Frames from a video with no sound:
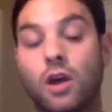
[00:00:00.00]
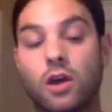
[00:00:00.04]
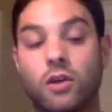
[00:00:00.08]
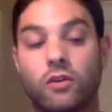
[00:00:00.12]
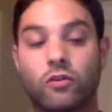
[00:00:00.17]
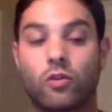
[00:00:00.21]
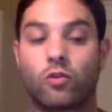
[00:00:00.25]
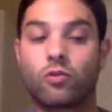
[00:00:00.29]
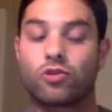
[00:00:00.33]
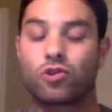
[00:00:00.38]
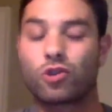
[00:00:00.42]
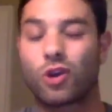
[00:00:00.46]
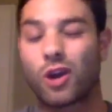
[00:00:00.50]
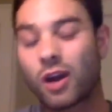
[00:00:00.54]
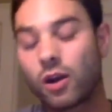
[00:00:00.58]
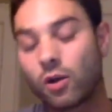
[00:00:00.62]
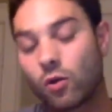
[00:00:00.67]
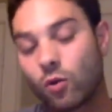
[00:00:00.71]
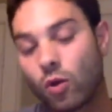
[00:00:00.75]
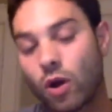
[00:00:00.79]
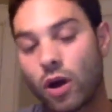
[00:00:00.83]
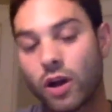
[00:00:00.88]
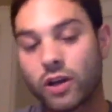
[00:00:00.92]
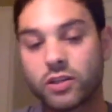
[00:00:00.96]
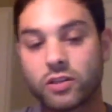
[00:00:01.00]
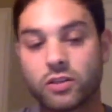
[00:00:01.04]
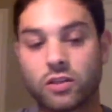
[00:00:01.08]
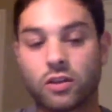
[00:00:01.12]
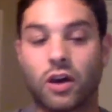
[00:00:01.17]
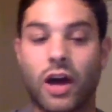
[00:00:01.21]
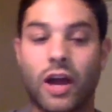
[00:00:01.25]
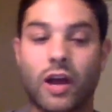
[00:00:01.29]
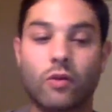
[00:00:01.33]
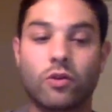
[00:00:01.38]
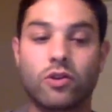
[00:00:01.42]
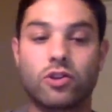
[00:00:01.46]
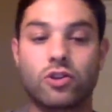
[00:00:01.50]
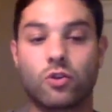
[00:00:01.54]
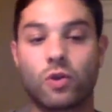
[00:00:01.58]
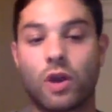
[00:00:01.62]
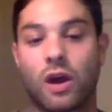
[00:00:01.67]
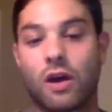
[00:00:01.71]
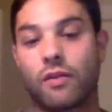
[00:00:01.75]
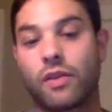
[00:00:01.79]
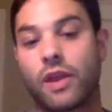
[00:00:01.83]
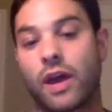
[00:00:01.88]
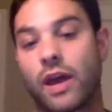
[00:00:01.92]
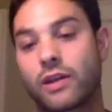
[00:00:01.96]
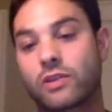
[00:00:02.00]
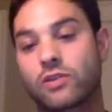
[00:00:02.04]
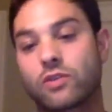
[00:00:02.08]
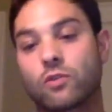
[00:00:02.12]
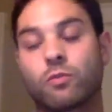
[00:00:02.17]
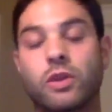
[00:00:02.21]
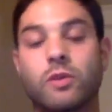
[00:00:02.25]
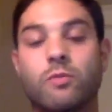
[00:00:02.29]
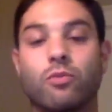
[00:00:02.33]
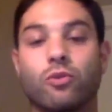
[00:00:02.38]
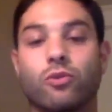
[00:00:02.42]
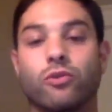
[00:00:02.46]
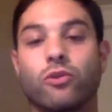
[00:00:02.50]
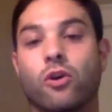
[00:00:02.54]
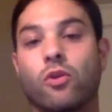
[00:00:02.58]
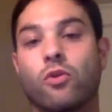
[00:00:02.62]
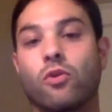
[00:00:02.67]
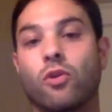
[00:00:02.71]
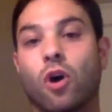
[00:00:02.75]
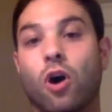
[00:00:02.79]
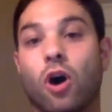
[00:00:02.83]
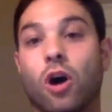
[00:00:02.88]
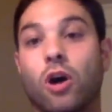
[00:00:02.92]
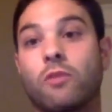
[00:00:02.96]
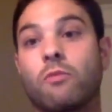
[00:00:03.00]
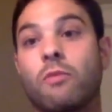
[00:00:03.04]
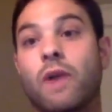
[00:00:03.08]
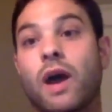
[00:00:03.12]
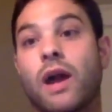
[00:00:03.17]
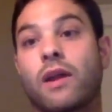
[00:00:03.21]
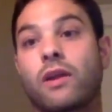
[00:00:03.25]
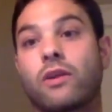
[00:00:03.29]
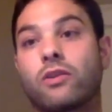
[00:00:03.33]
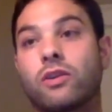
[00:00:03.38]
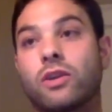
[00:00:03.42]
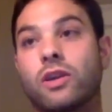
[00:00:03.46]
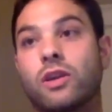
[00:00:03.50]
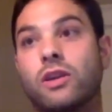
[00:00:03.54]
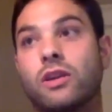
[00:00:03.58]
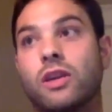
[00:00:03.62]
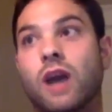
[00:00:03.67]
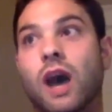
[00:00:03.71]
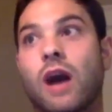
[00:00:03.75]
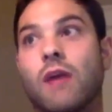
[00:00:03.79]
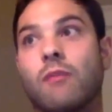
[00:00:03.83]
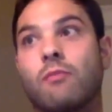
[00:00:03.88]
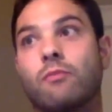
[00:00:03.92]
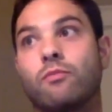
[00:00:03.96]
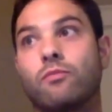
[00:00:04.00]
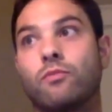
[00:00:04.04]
So try to watch the language around that so people don't automatically not